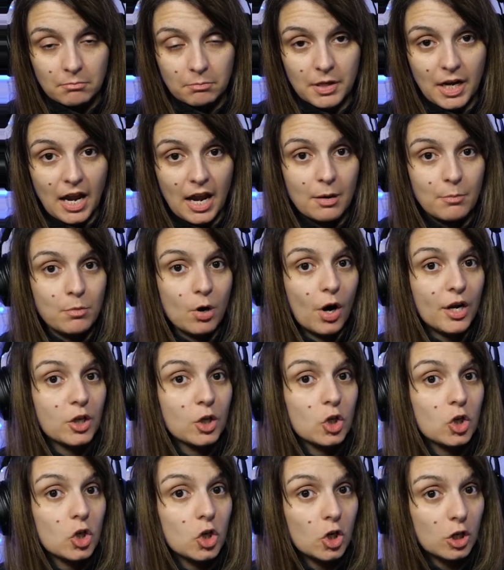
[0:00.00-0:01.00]
But I'm not
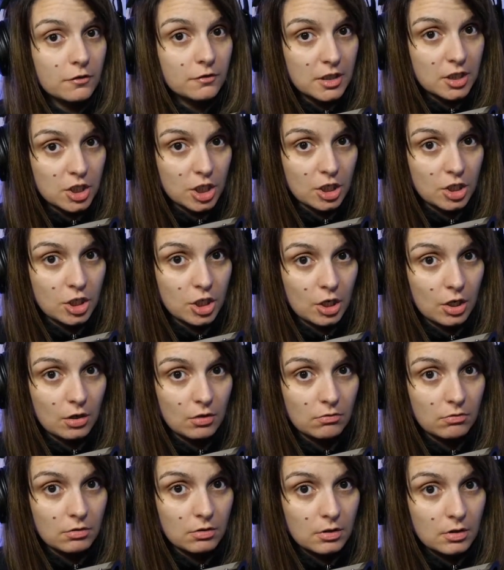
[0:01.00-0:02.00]
encouraging
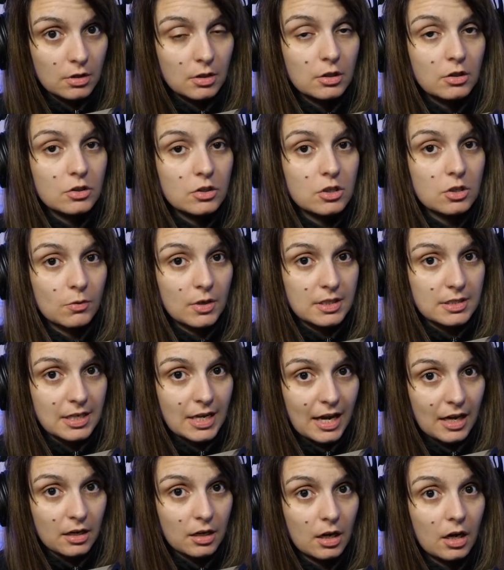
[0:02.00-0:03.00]
you to
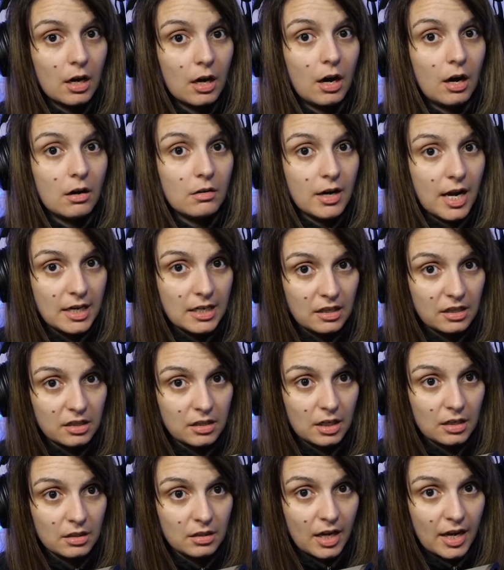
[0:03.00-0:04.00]
attack her or
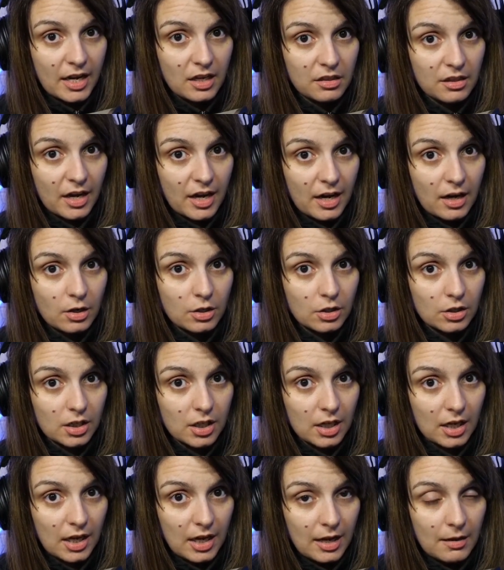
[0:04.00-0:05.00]
anything like that,
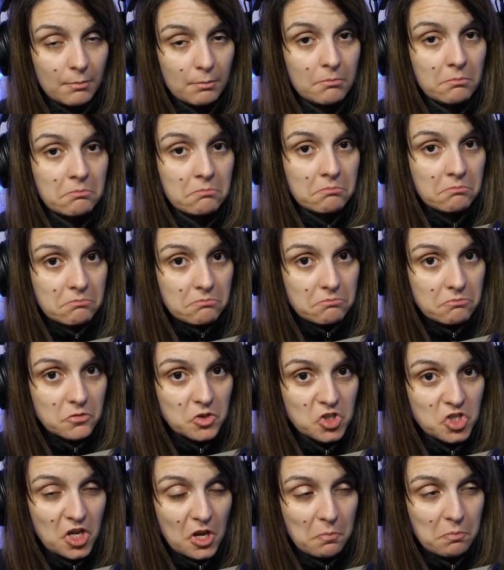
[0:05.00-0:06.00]
okay?
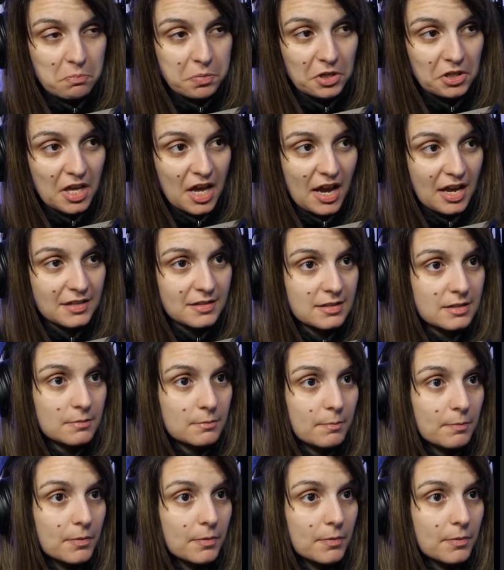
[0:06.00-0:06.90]
Simple as.